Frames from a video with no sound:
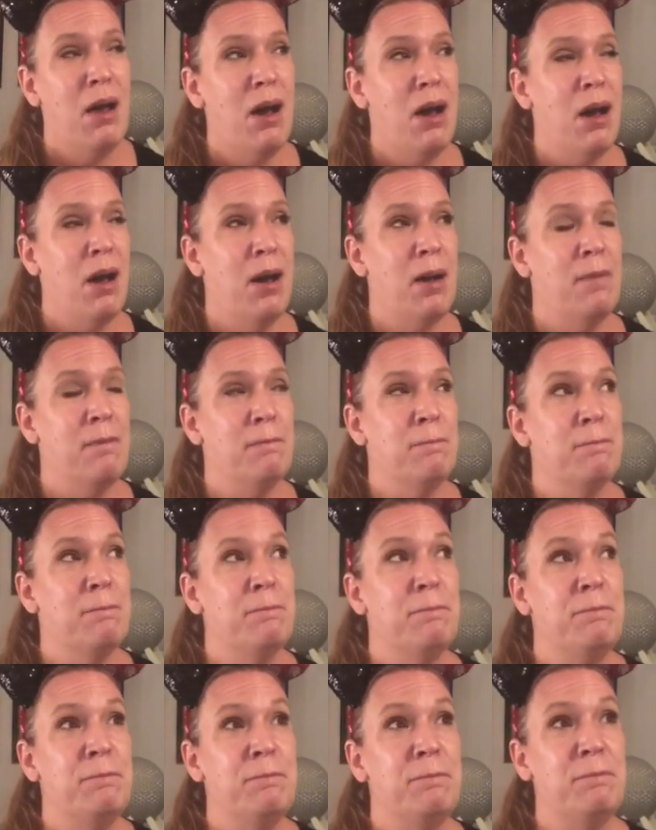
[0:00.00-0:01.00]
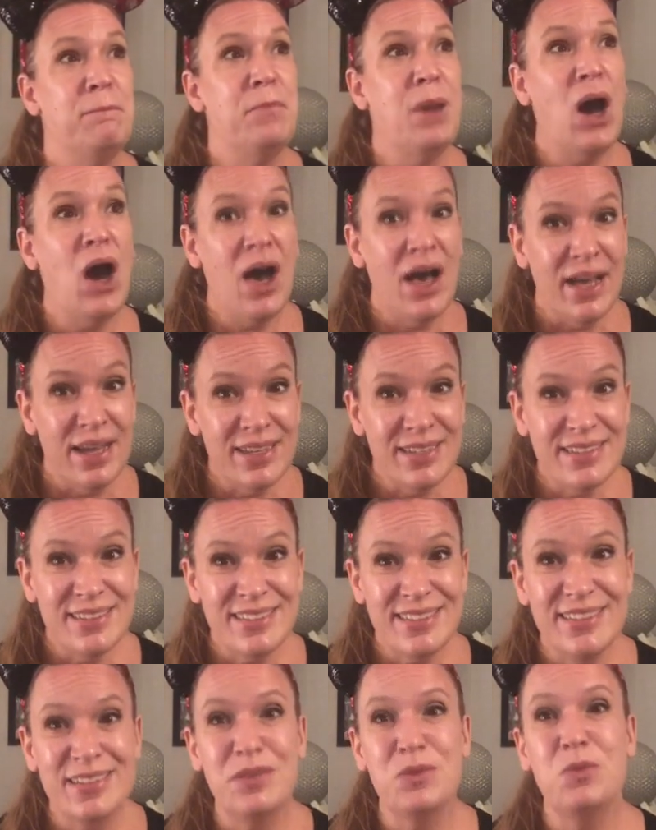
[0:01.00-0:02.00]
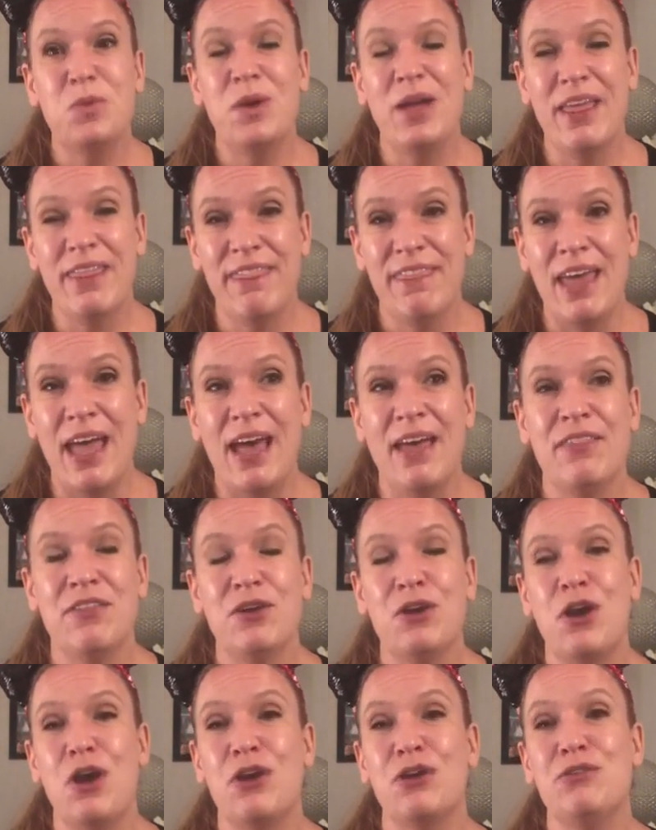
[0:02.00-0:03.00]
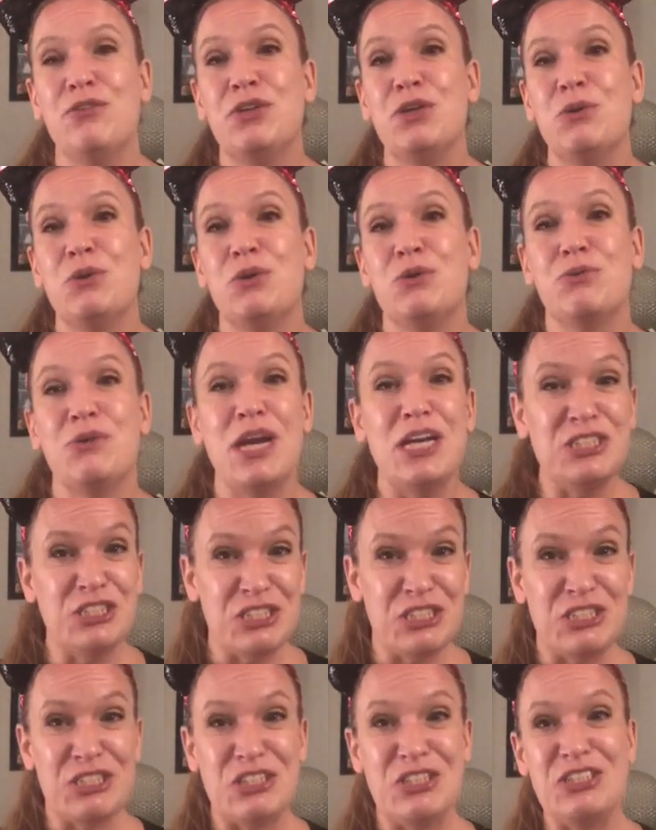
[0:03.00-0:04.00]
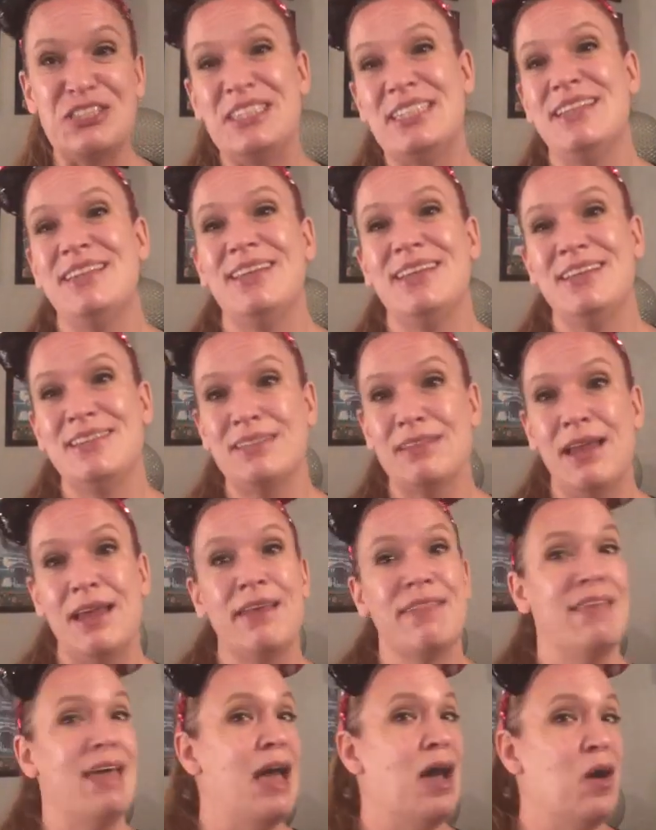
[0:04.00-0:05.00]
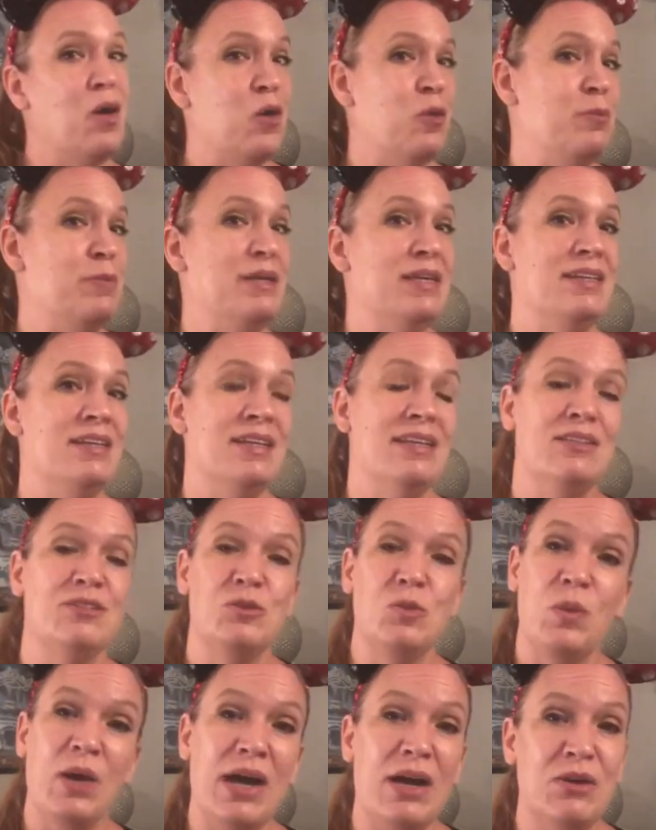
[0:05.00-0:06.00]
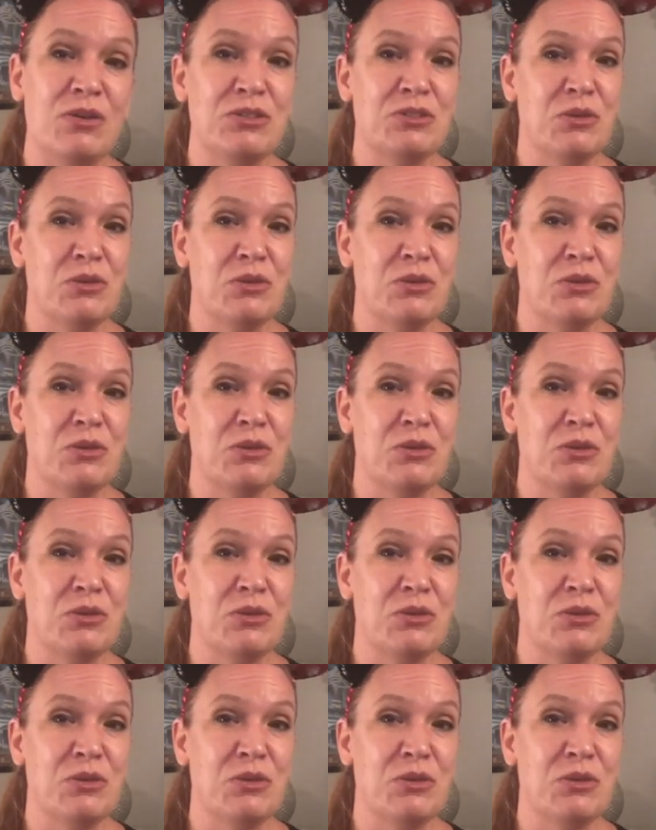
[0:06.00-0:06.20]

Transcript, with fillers: Um, but with that, there are fewer registers and things like that open as well.